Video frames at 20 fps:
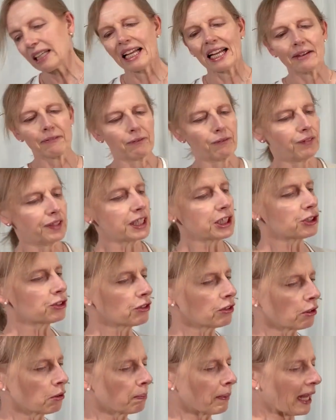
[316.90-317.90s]
that
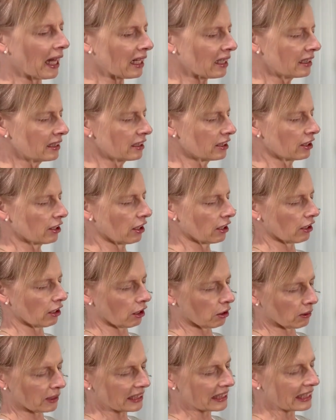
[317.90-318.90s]
visual balance, not
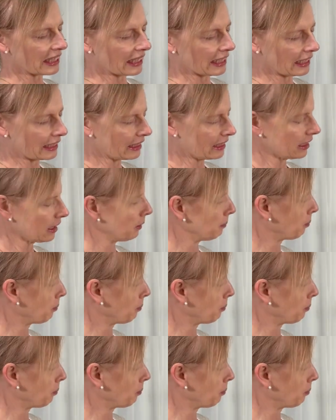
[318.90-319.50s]
always in the